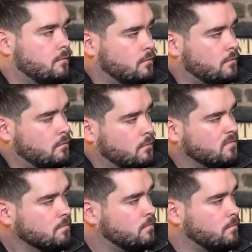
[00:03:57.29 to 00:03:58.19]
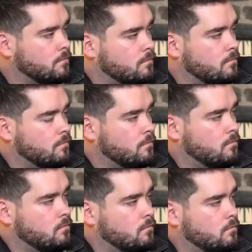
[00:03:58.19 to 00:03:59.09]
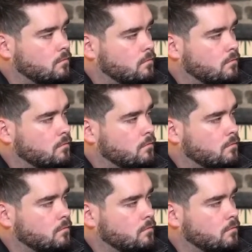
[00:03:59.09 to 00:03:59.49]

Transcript: [no speech]